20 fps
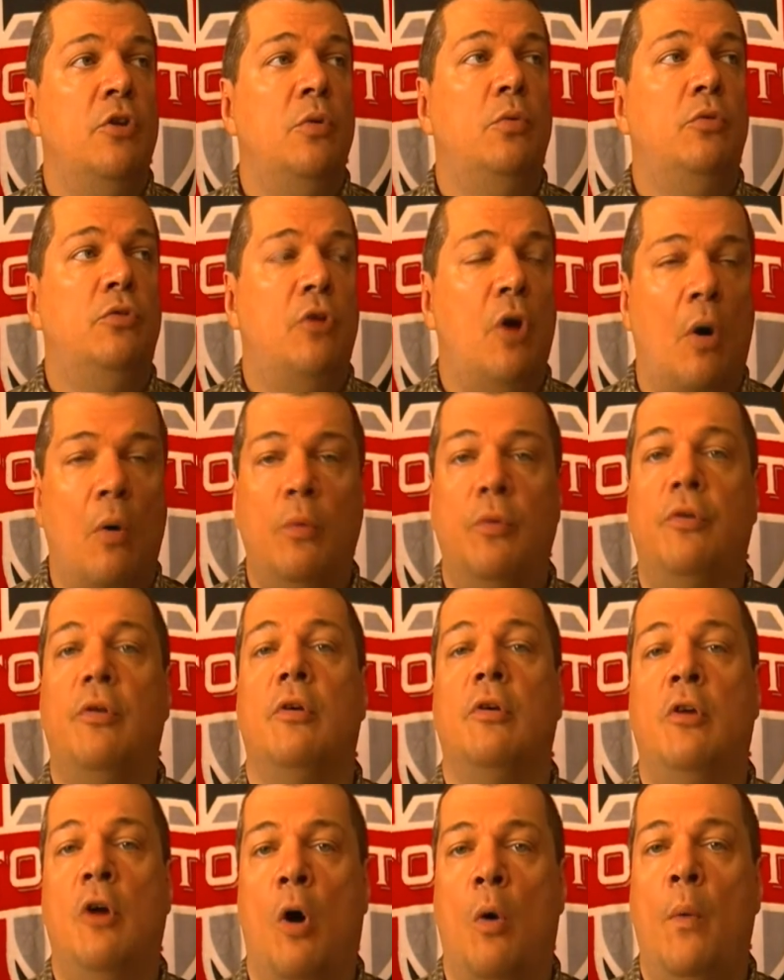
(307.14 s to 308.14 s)
You
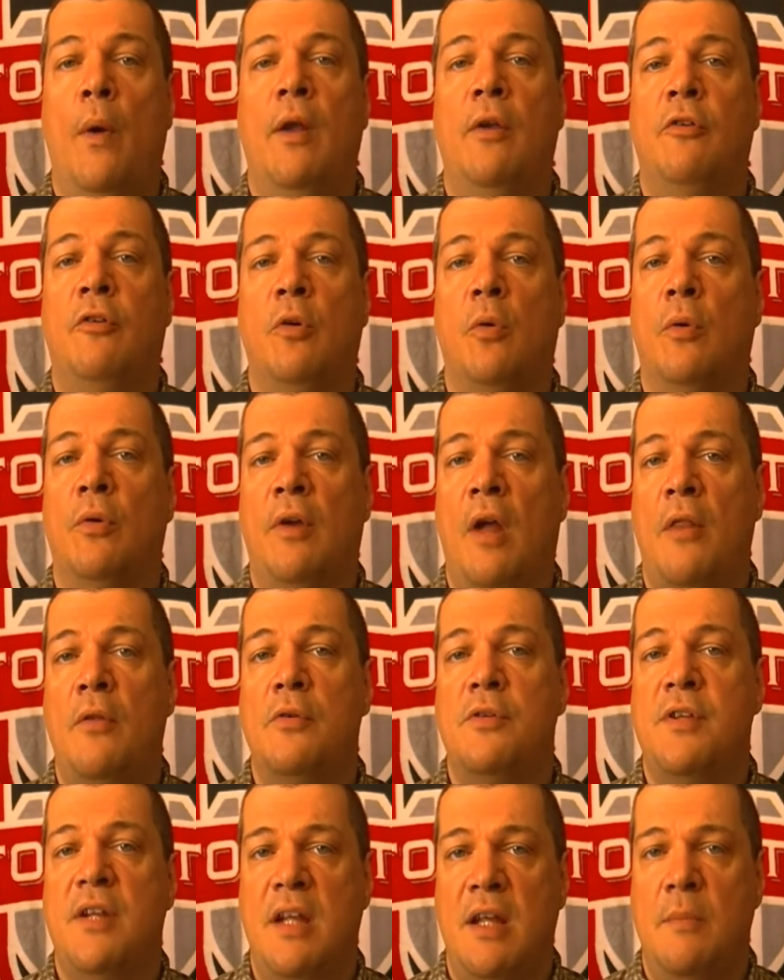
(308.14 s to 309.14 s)
don't go into
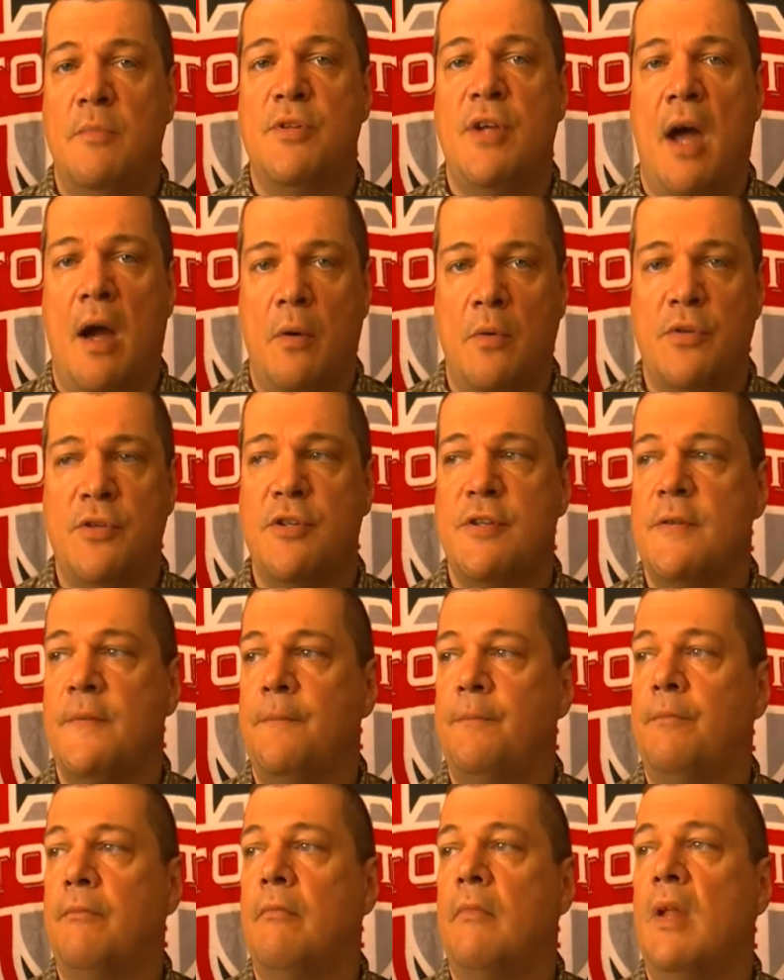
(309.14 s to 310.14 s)
another team's
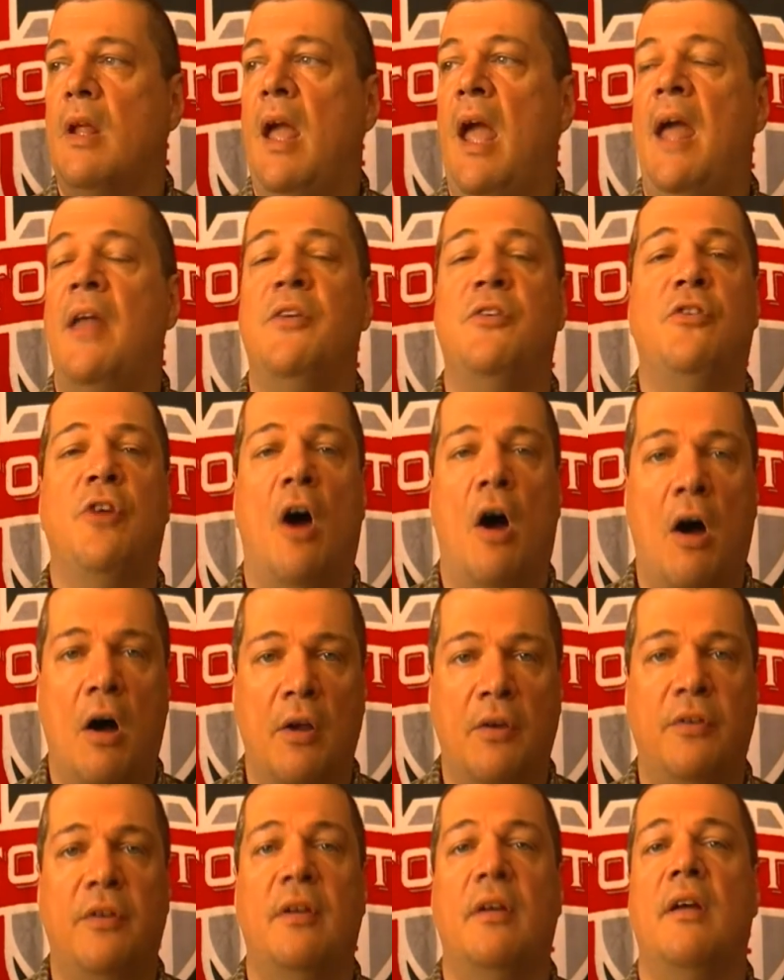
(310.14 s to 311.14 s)
house and
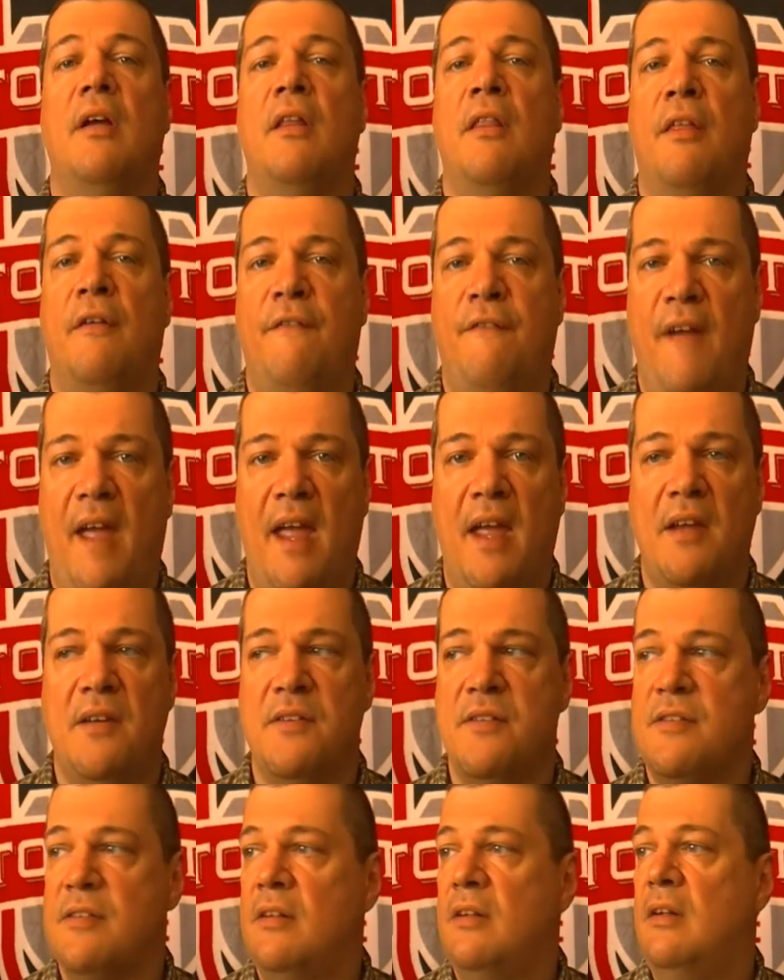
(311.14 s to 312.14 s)
taunt the
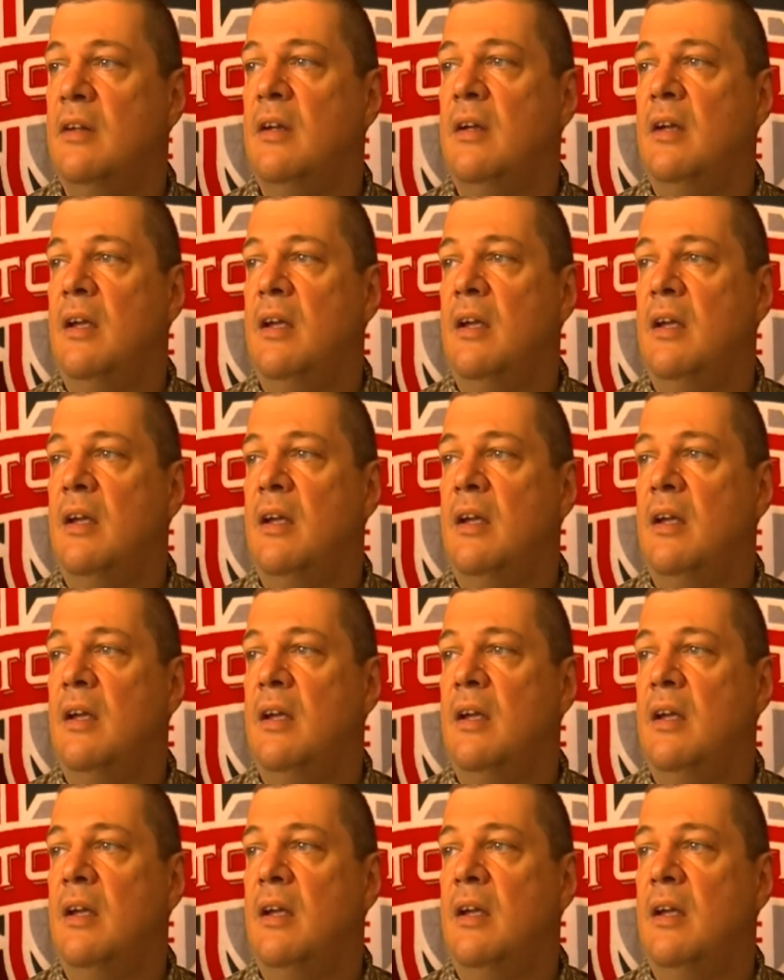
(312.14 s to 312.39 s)
fans.